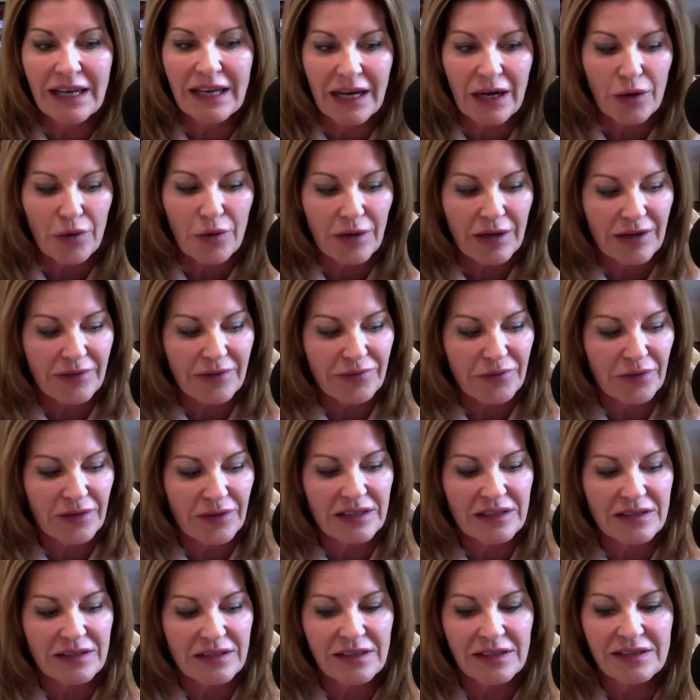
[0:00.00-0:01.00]
area for
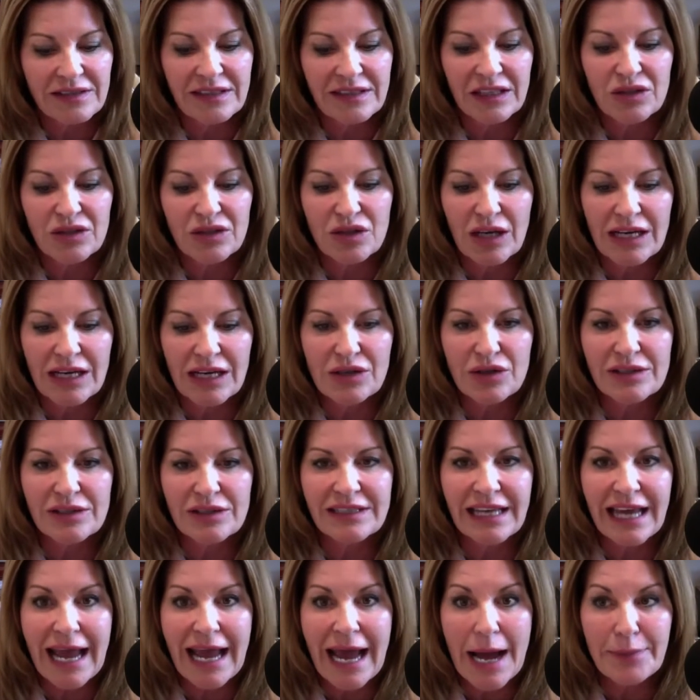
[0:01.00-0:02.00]
these cystic changes
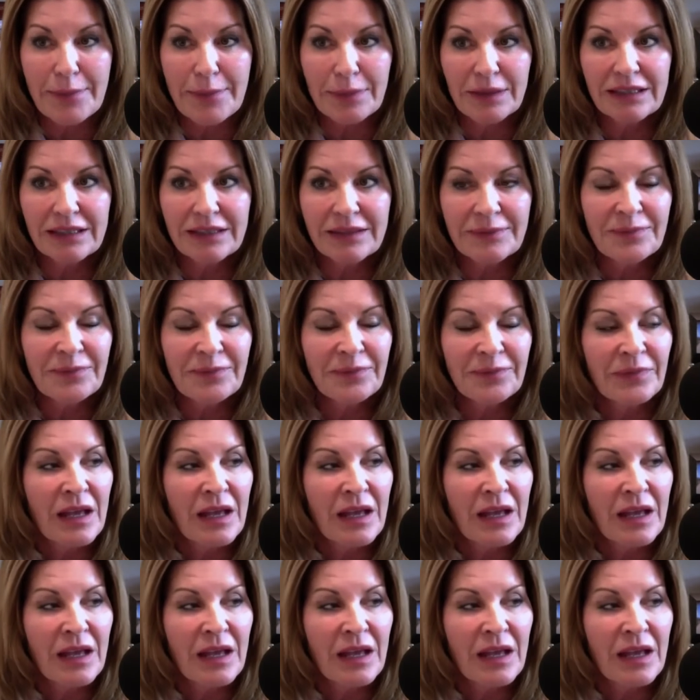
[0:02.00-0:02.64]
to happen.